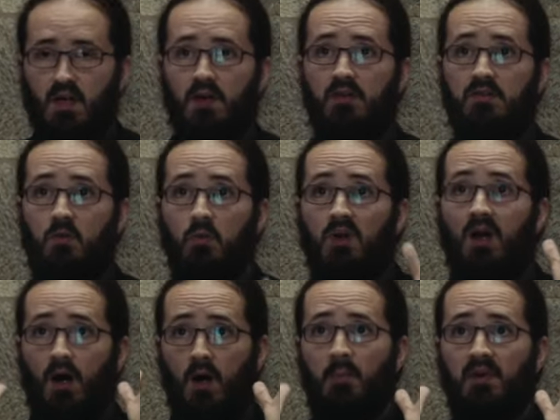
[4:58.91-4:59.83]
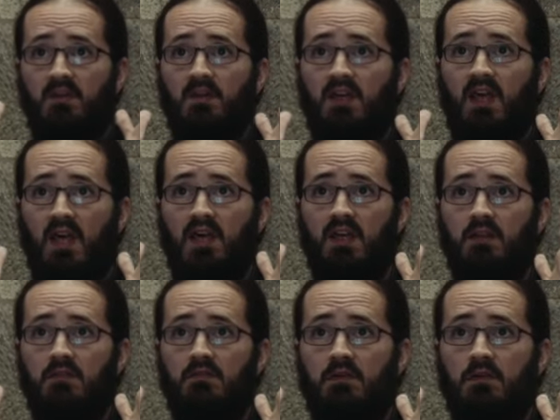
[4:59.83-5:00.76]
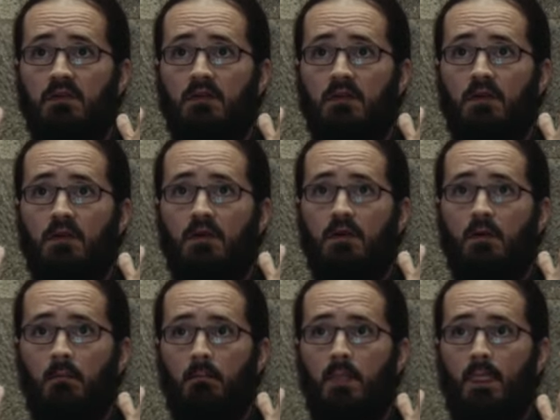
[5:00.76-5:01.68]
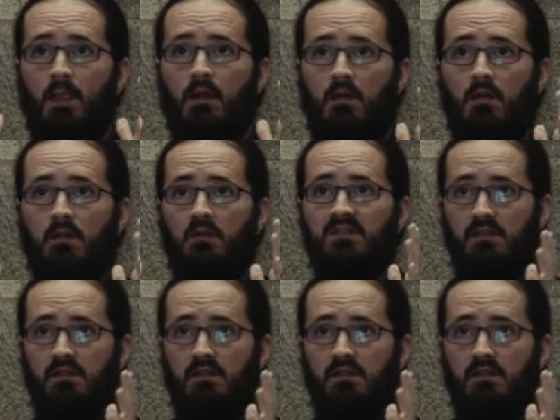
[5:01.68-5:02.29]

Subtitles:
As you look up in the cave, you